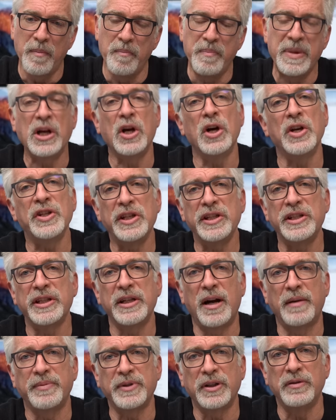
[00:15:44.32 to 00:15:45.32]
Because it's
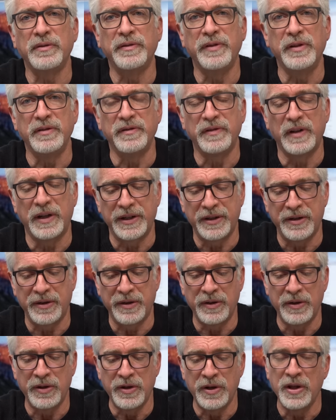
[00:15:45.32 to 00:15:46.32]
an optical
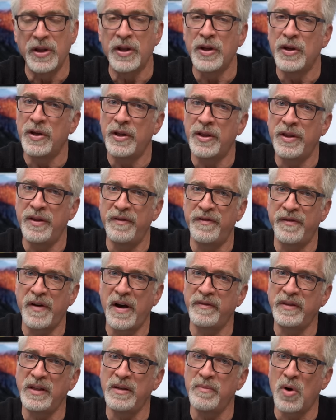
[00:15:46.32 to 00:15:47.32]
viewfinder, the
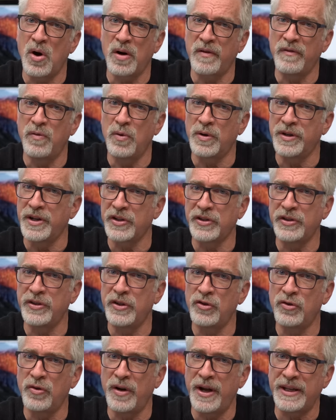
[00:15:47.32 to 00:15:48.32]
5D Mark IV doesn't
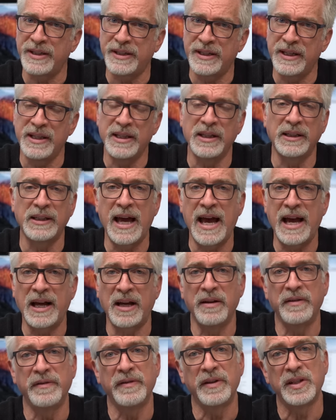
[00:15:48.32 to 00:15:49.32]
address the
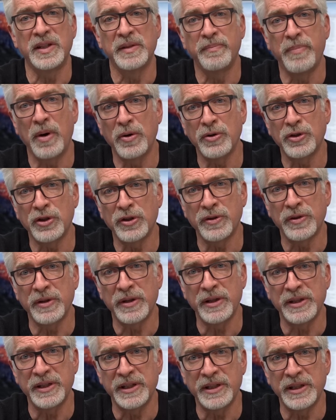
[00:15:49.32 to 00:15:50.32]
lack of exposure
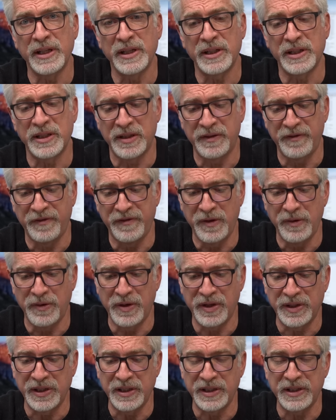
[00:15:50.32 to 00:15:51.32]
assists,
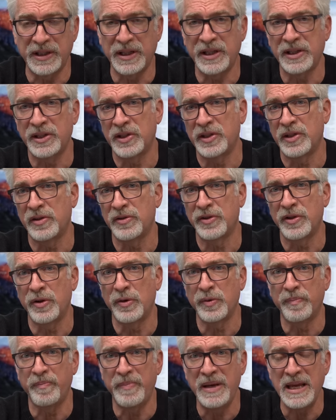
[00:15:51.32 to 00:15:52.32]
focus assists. There's
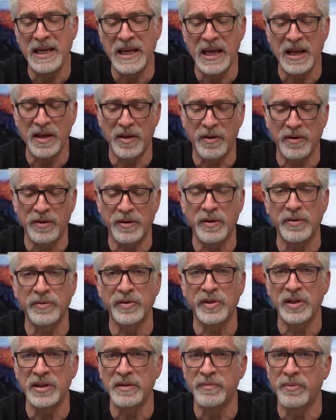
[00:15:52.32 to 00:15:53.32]
no peaking. There are no
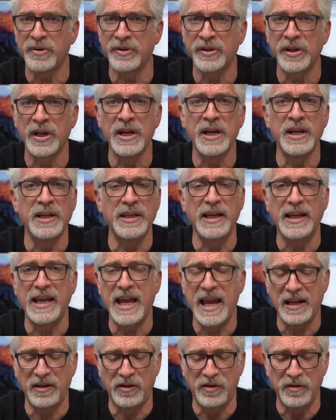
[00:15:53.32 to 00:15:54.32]
zebras. You
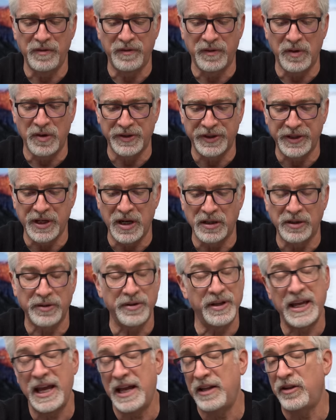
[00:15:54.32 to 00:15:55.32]
can't do false color.
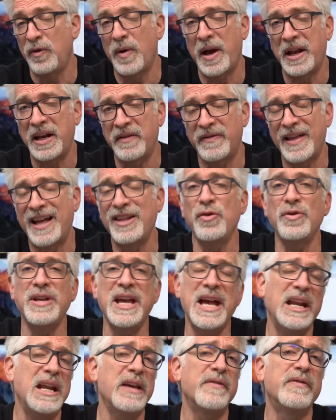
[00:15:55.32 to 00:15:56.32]
You can't do any of that. You
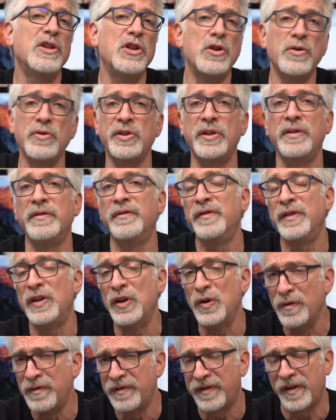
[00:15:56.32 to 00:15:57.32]
can't even use the
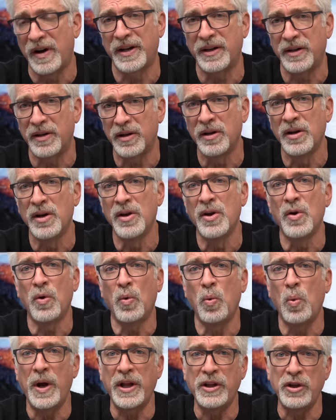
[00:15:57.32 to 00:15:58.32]
viewfinder
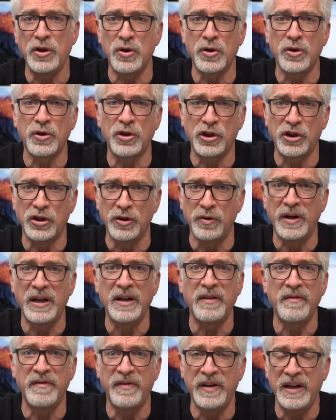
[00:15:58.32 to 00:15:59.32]
when you're
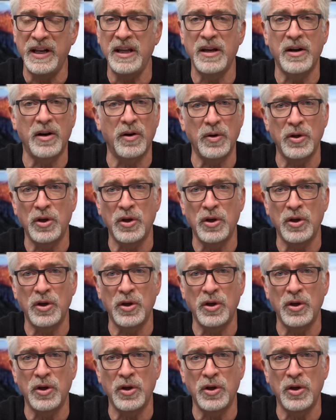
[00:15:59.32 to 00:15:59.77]
shooting video.